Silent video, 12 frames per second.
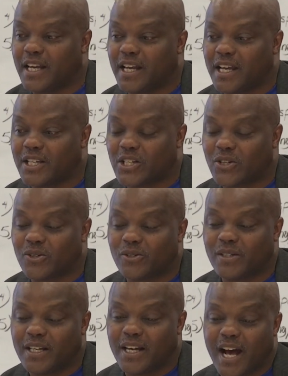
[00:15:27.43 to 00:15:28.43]
and
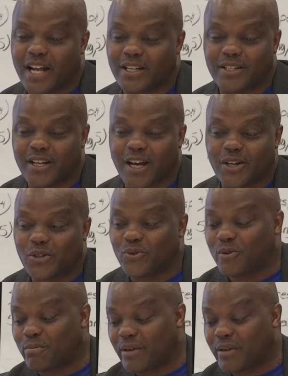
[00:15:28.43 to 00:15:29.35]
so I just started doing